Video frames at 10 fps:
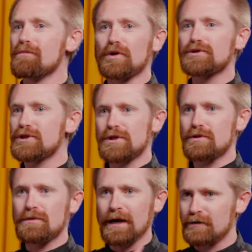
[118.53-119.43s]

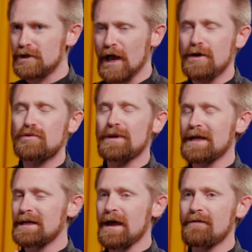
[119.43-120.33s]
multitude that is entering
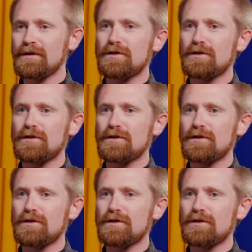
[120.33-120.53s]
into heaven.